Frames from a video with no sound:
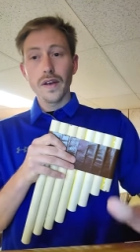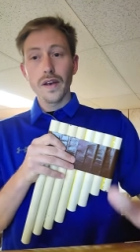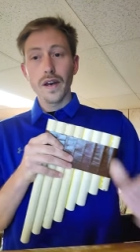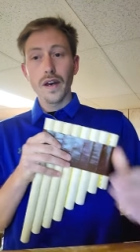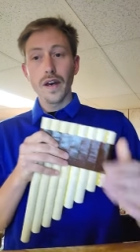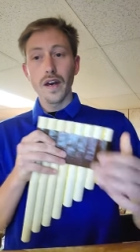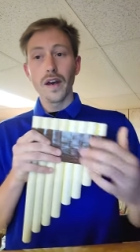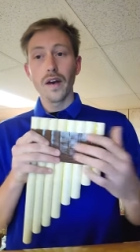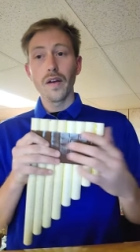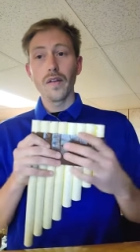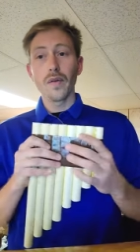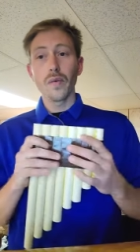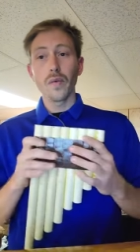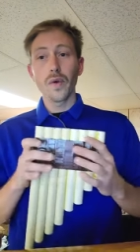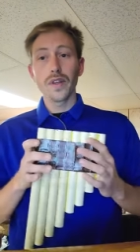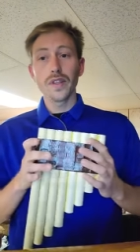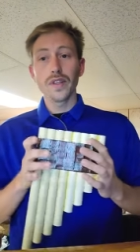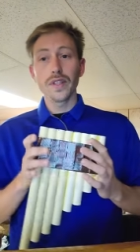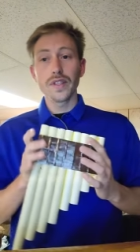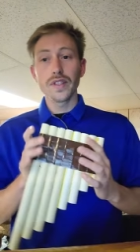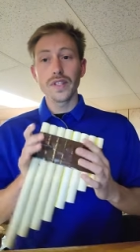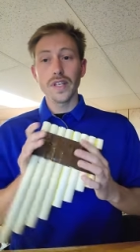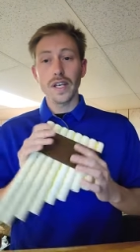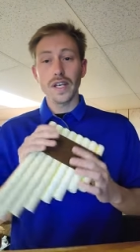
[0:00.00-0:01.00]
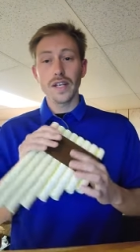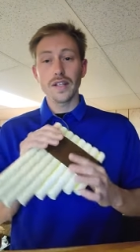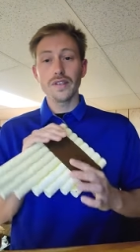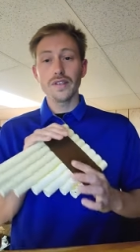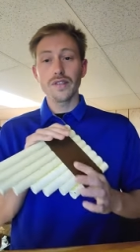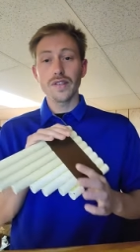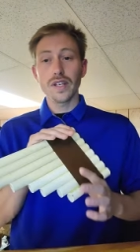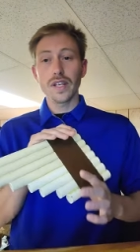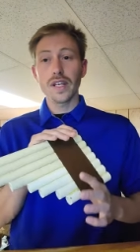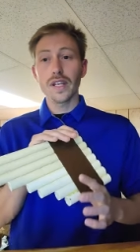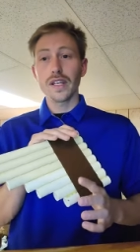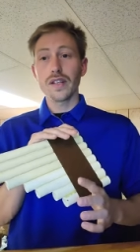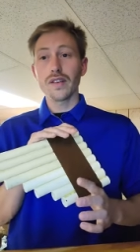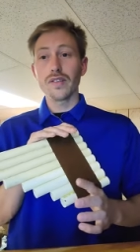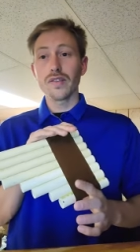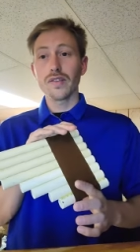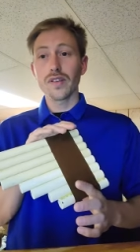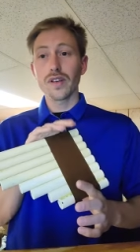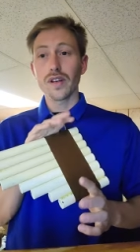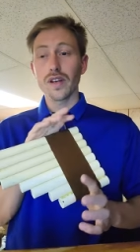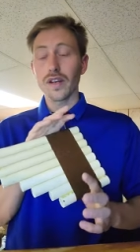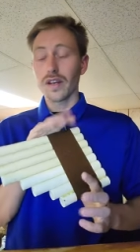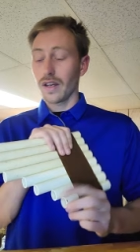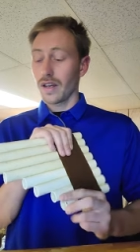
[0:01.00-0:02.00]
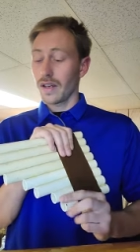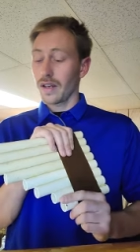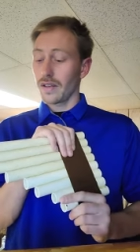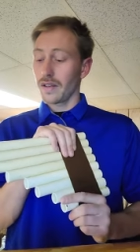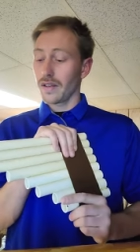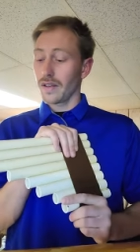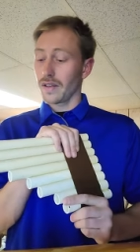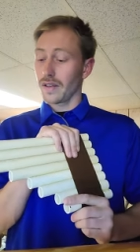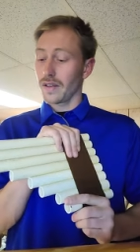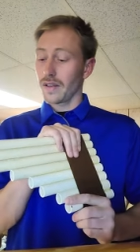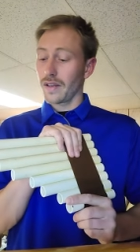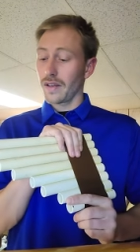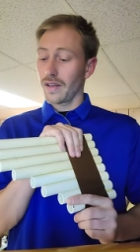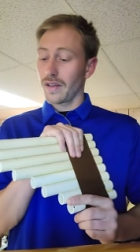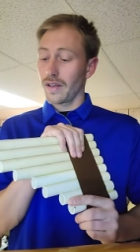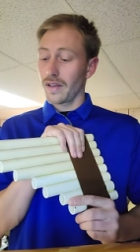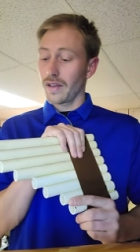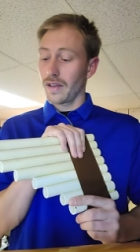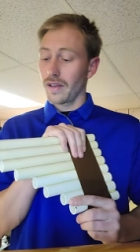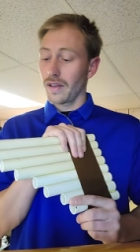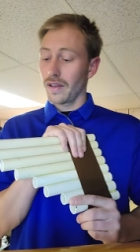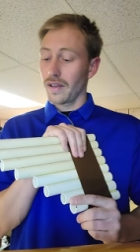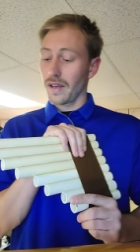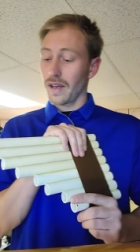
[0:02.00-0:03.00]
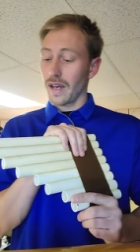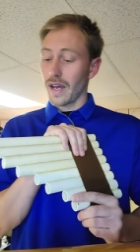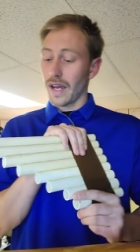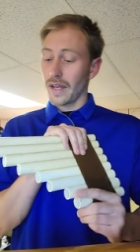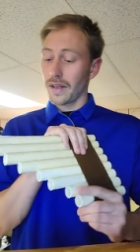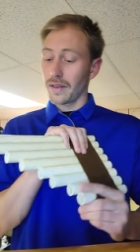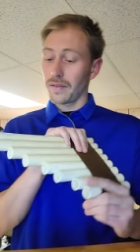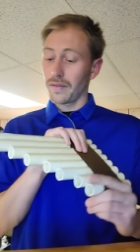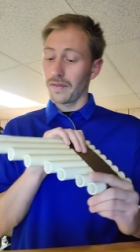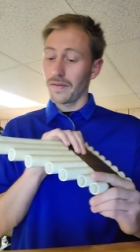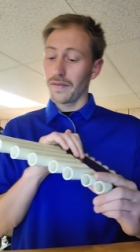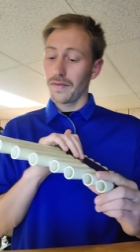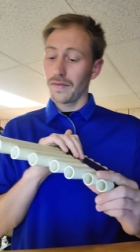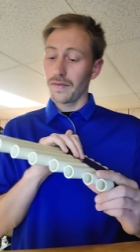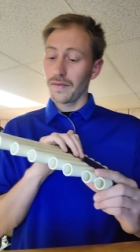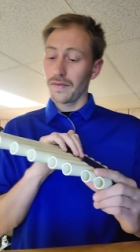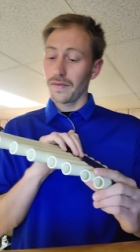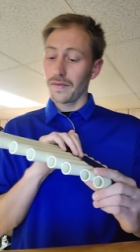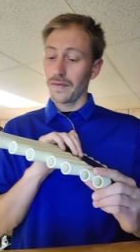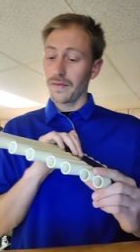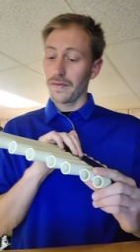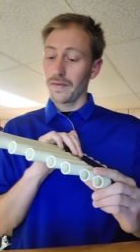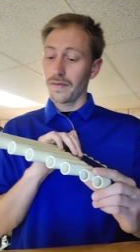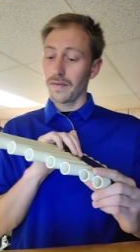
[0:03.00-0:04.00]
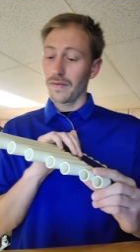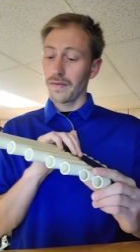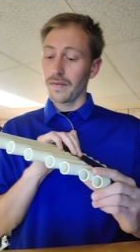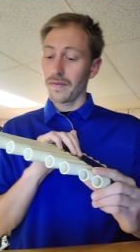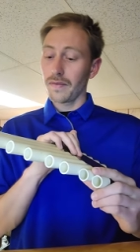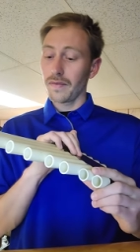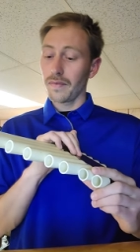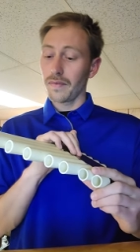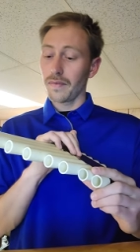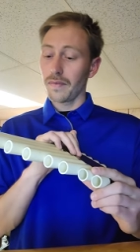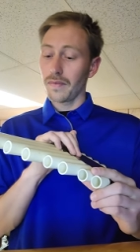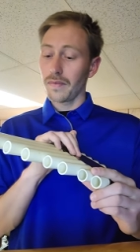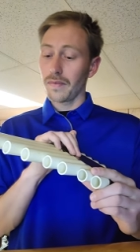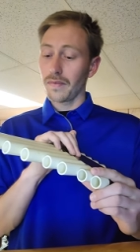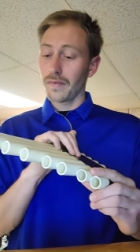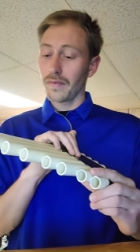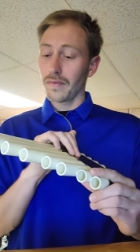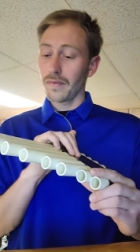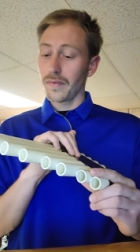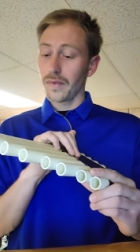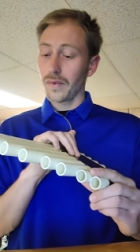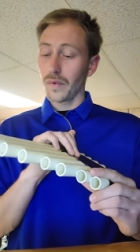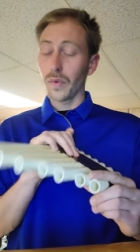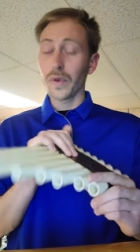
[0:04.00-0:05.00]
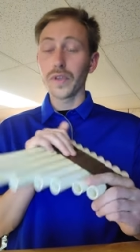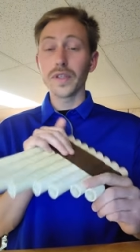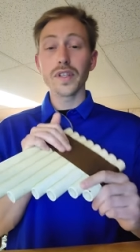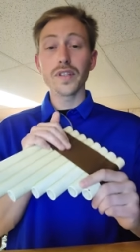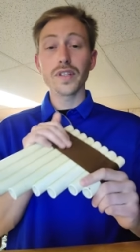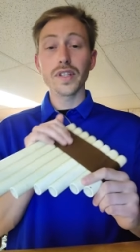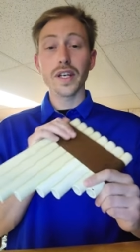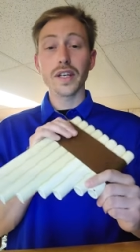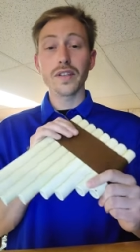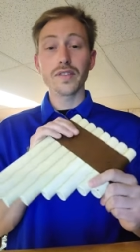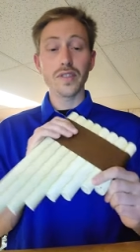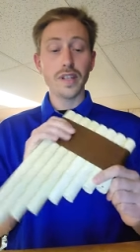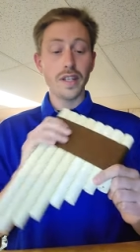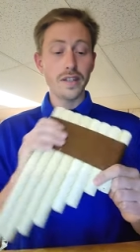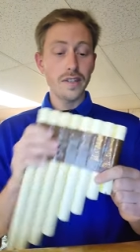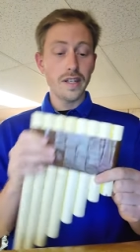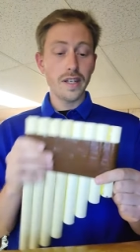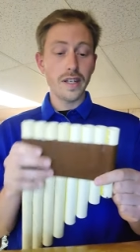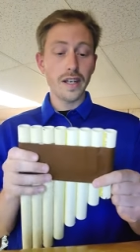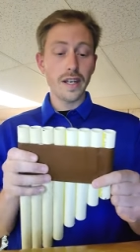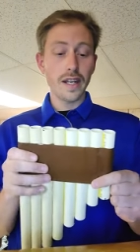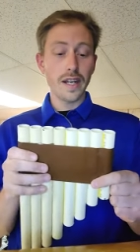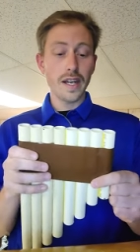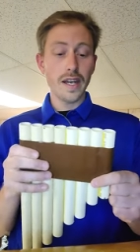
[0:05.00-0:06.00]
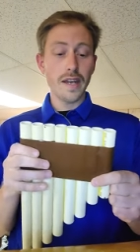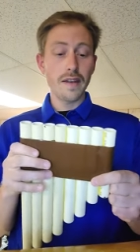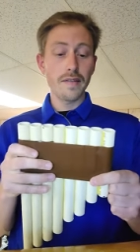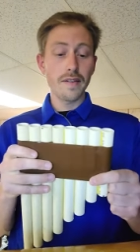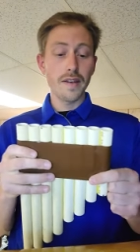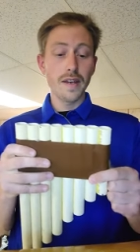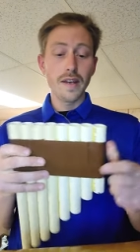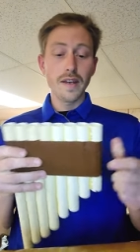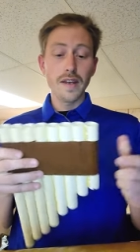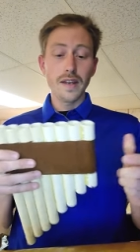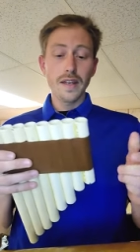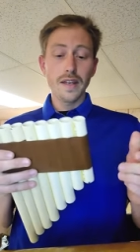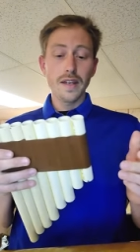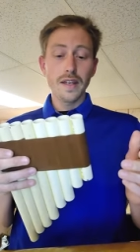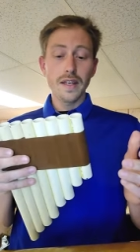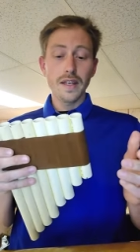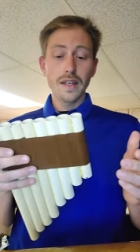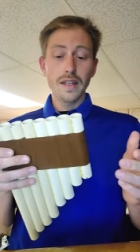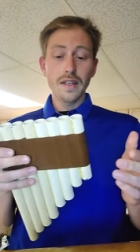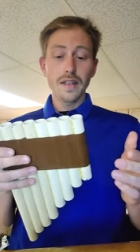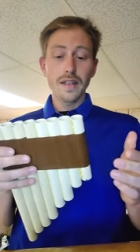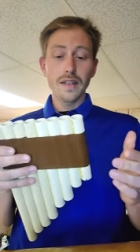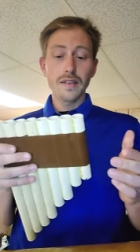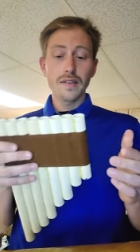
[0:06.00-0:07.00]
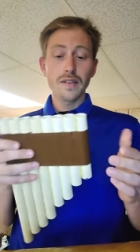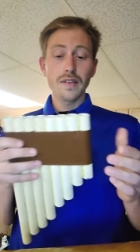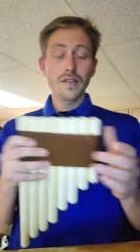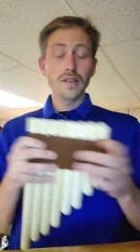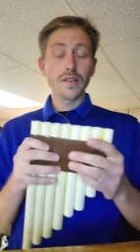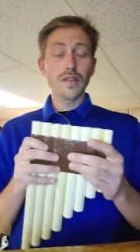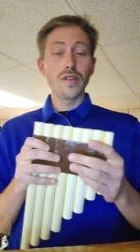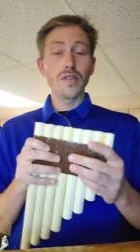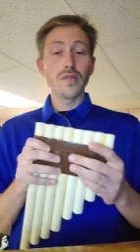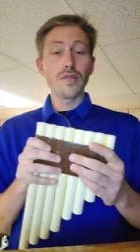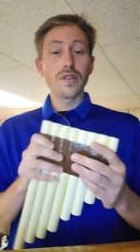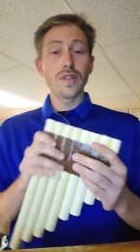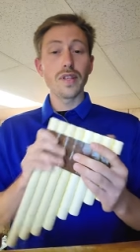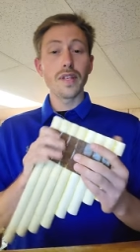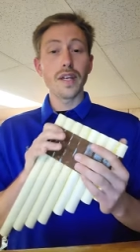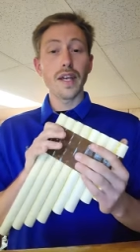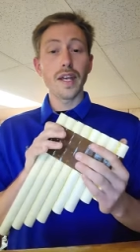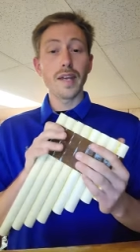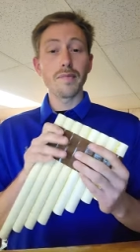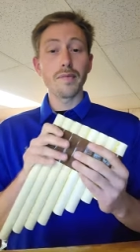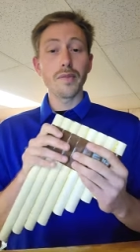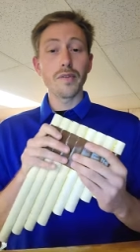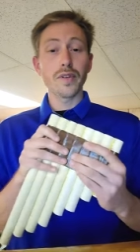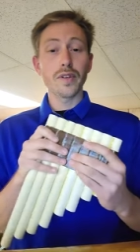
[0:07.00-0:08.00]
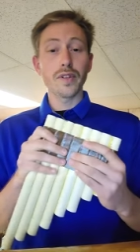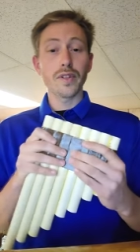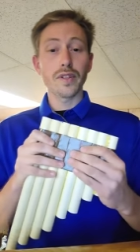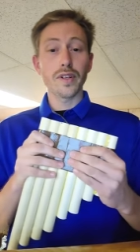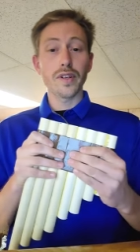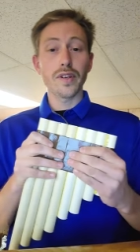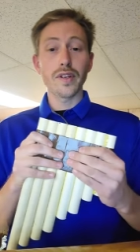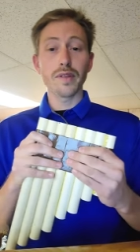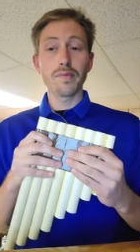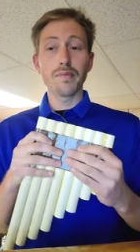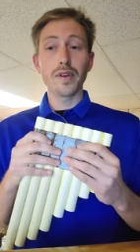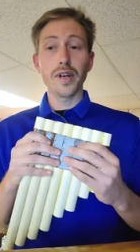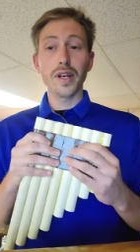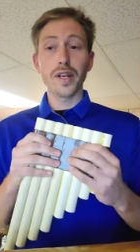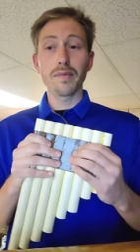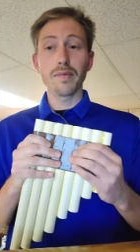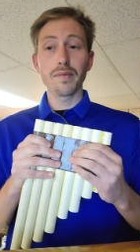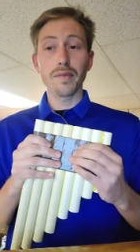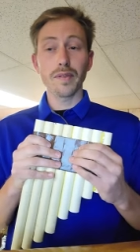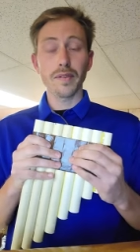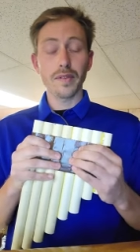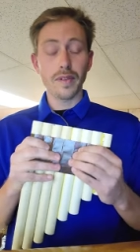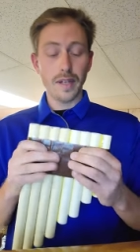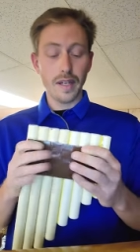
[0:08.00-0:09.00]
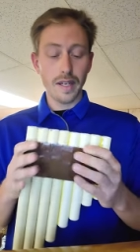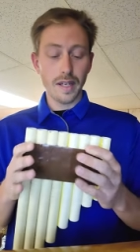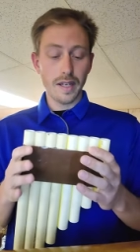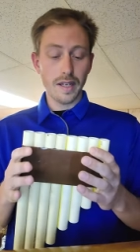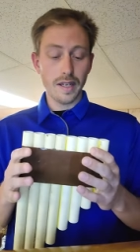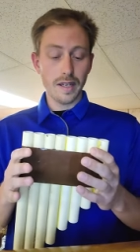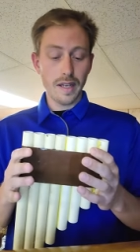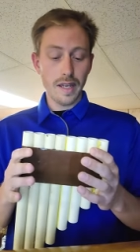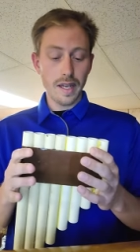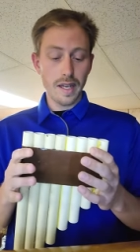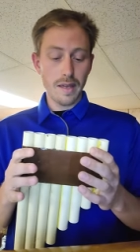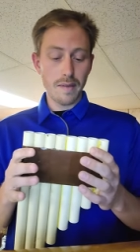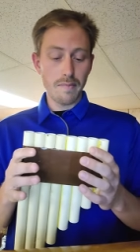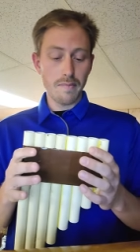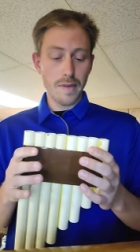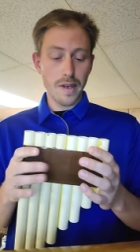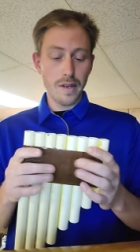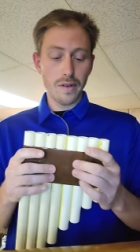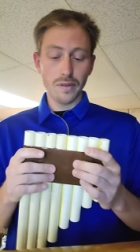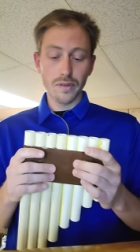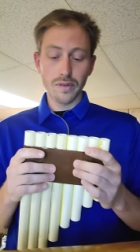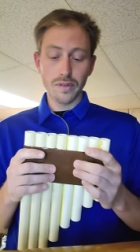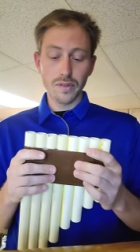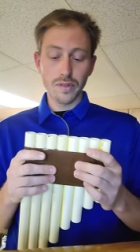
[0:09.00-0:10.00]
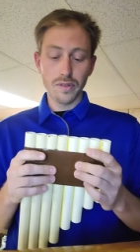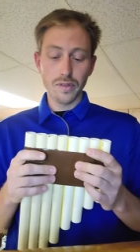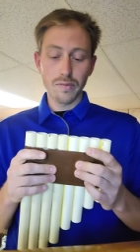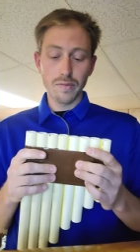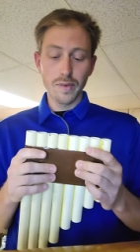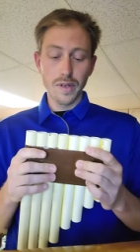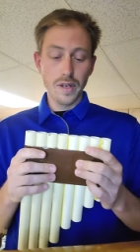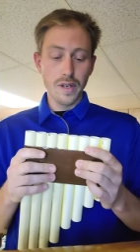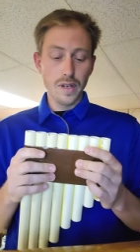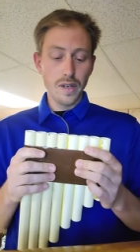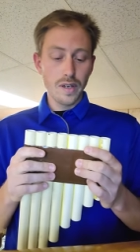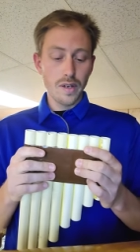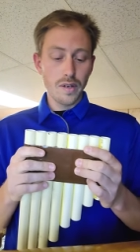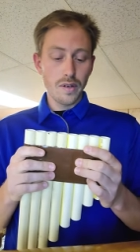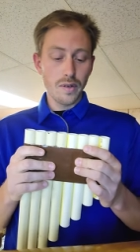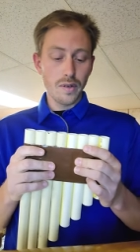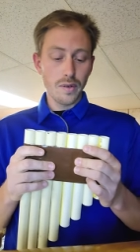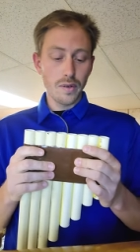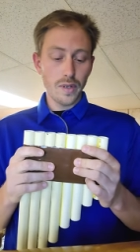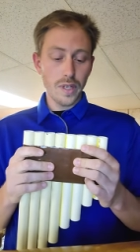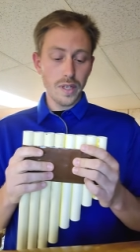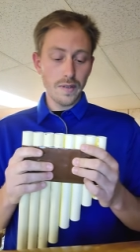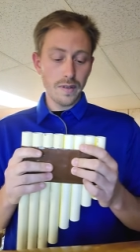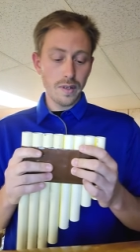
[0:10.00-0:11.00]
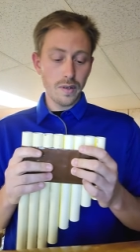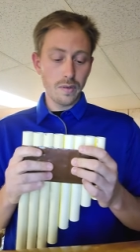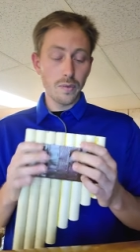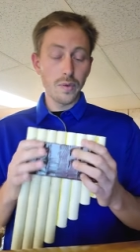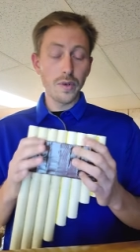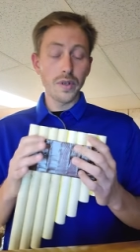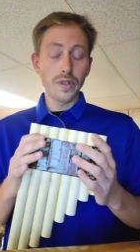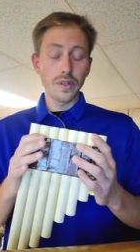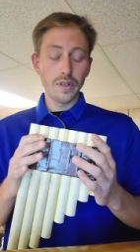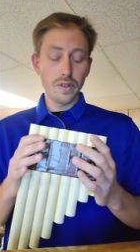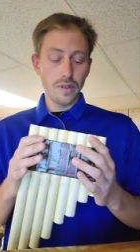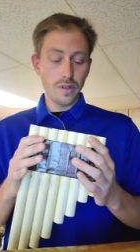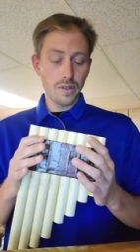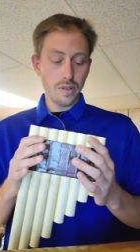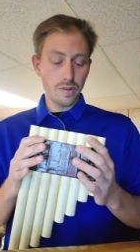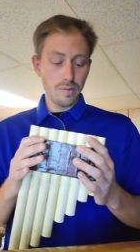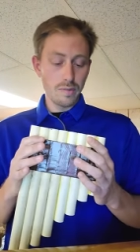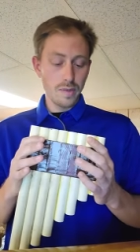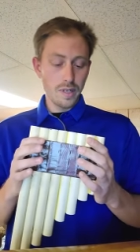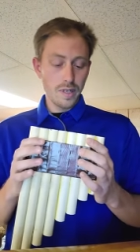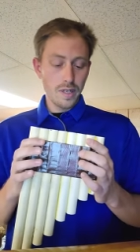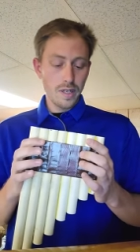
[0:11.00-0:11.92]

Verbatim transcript: Uh, the one design change I could, the one design change I could have is using a more sturdy pipe like a metal tube or even a wooden tube